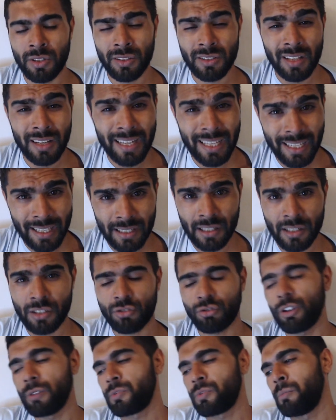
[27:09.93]
There's a link in the
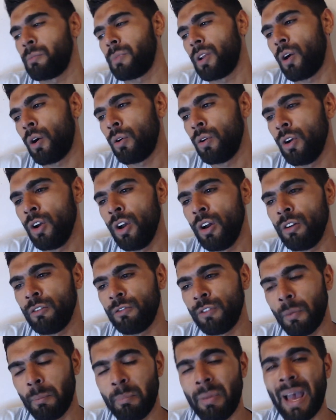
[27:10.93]
description below
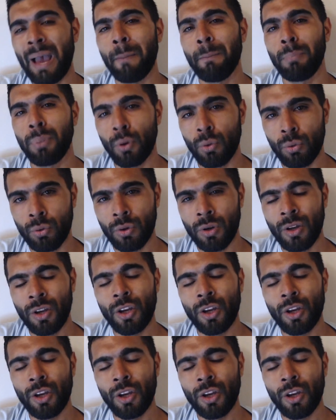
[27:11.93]
for BetBull.